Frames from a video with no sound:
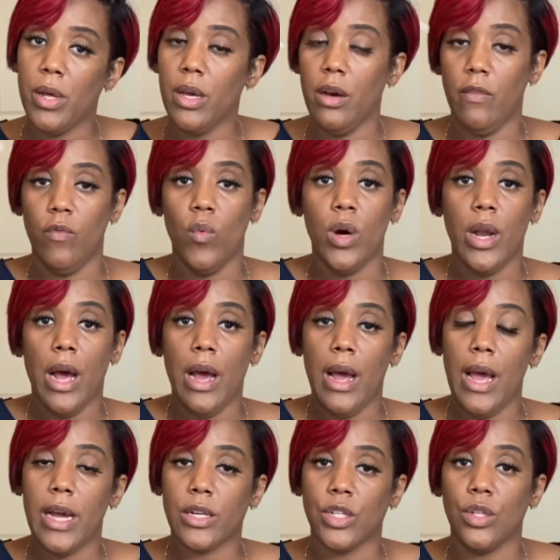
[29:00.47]
of what I
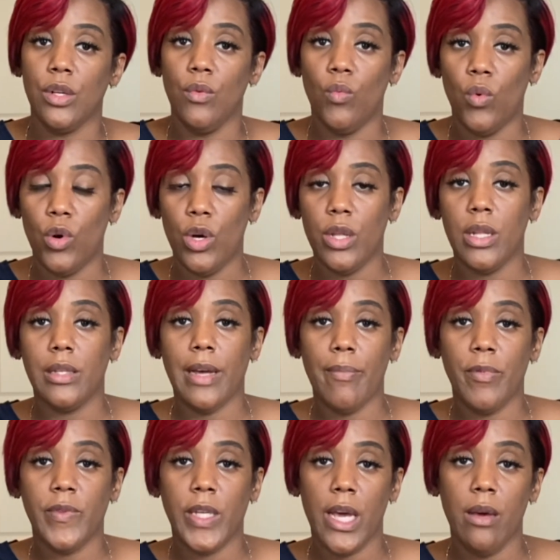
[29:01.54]
actually want, the type
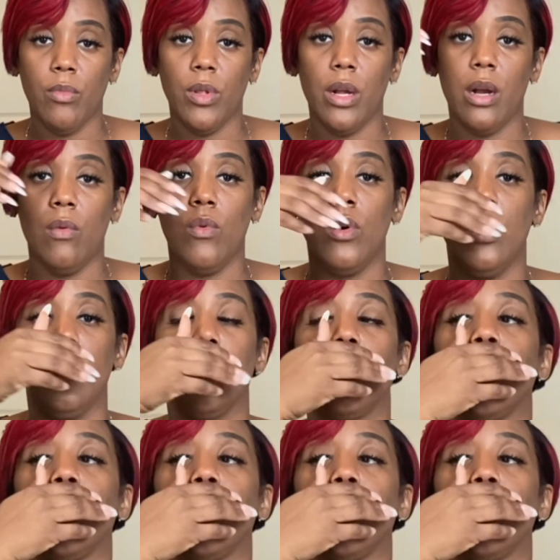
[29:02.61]
of table that I want.